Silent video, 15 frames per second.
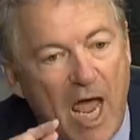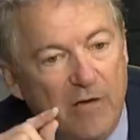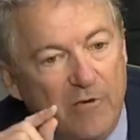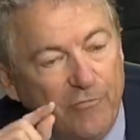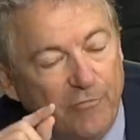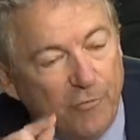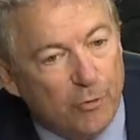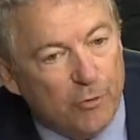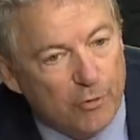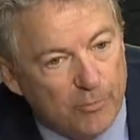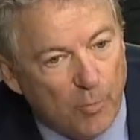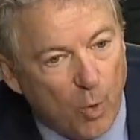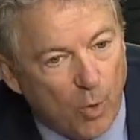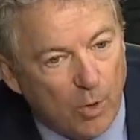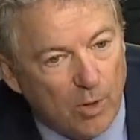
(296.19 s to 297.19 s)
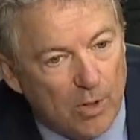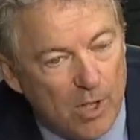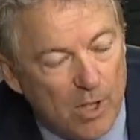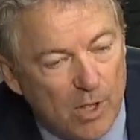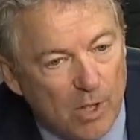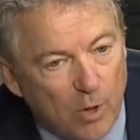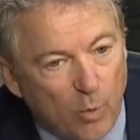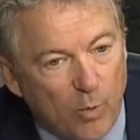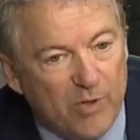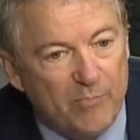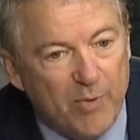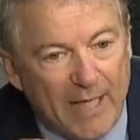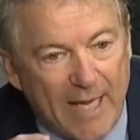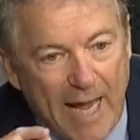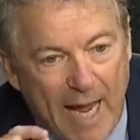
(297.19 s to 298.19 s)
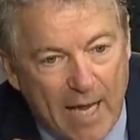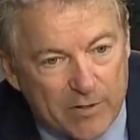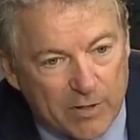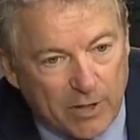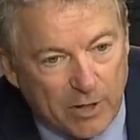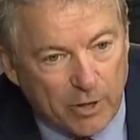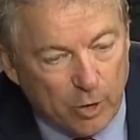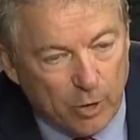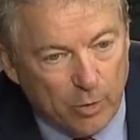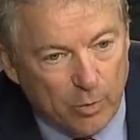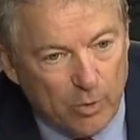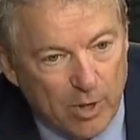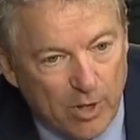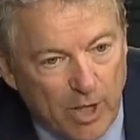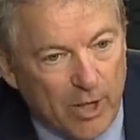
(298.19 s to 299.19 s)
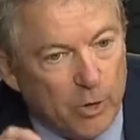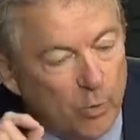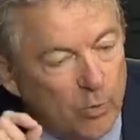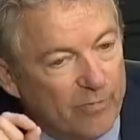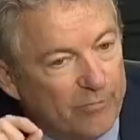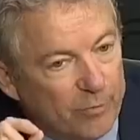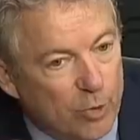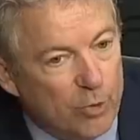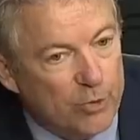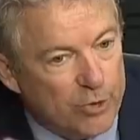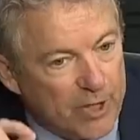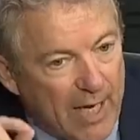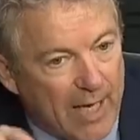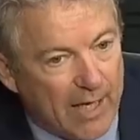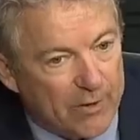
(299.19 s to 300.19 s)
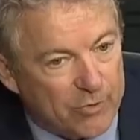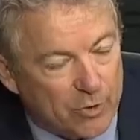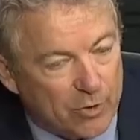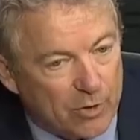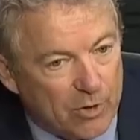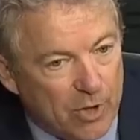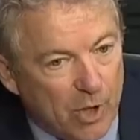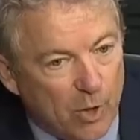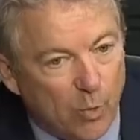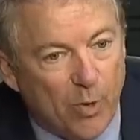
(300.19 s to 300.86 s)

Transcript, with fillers: And furthermore, We've been asking you, and you refuse to answer,